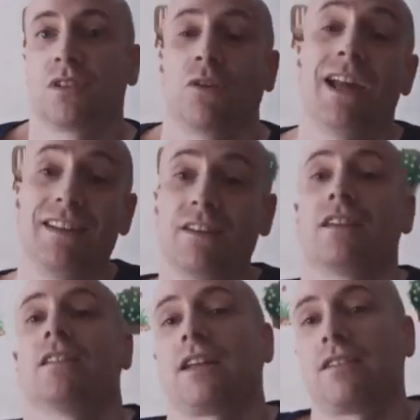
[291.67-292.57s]
So
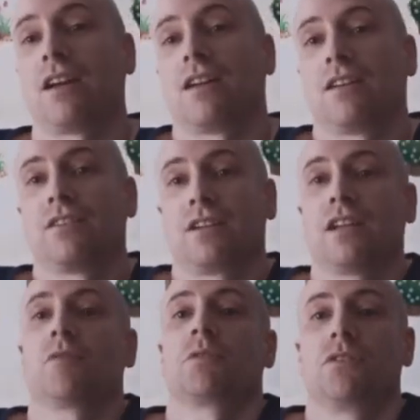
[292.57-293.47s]
anything like that
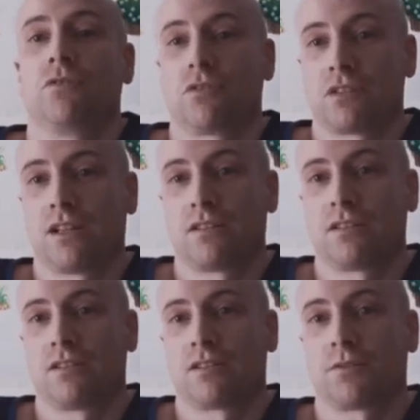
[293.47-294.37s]
helps to use your
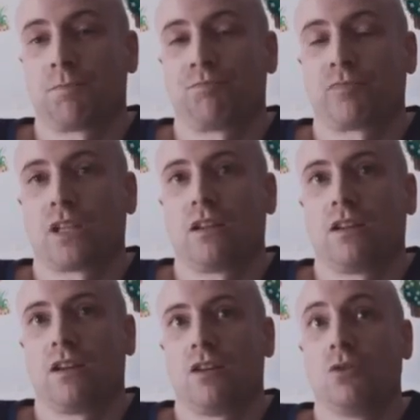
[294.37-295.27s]
senses.
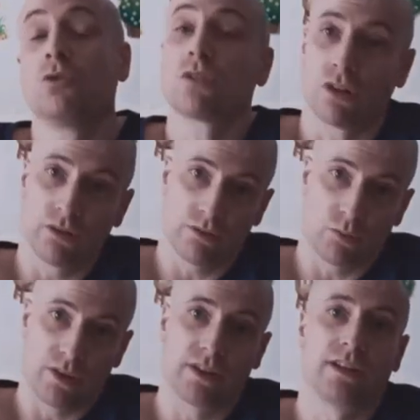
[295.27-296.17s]
Also,
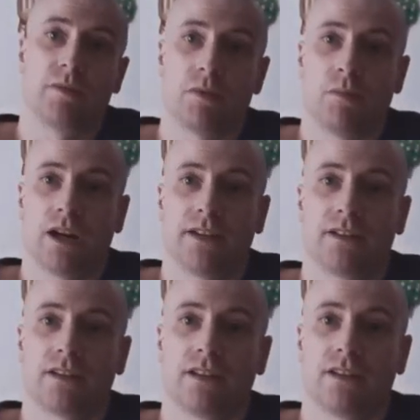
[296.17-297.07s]
one thing to keep in
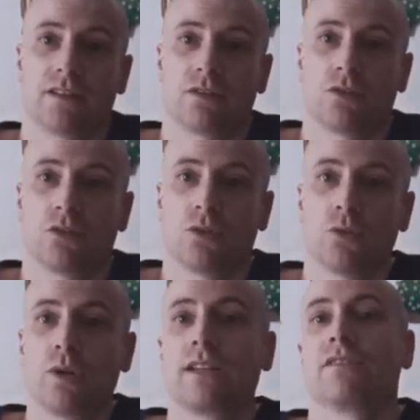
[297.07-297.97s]
mind is
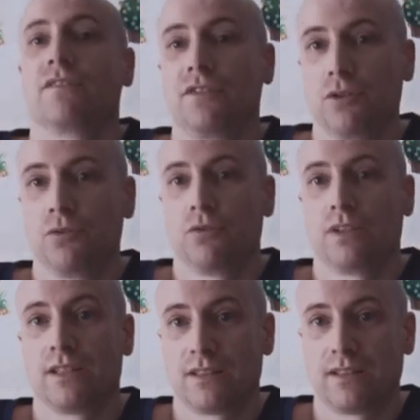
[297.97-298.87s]
always
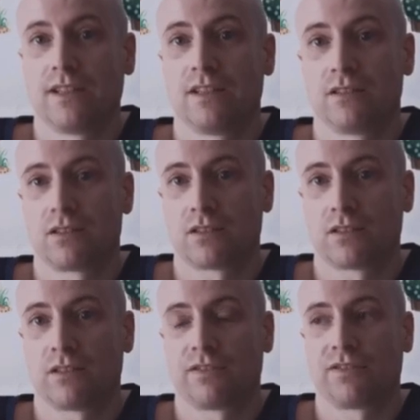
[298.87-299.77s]
view these
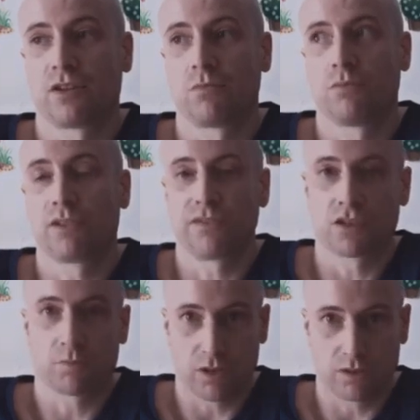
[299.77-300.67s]
scenes from the
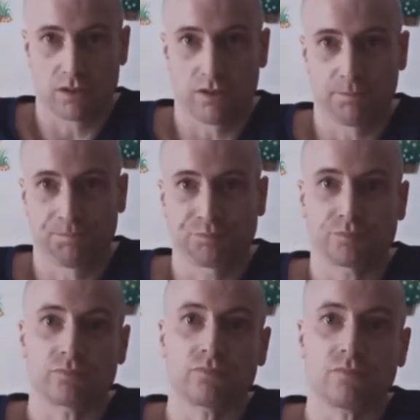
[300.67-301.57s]
first person.
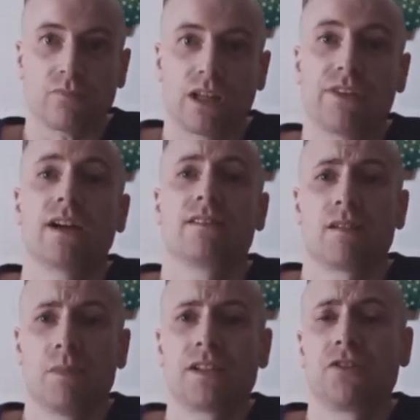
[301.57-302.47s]
That
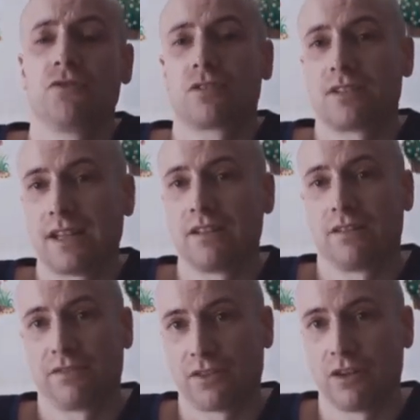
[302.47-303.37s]
is, imagine you're standing
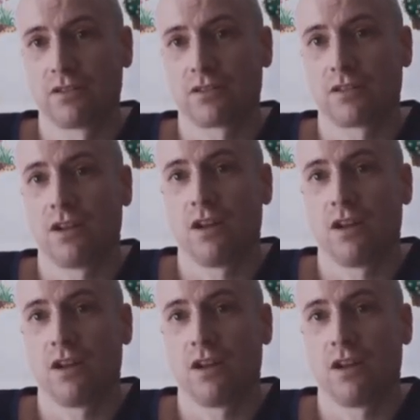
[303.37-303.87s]
in front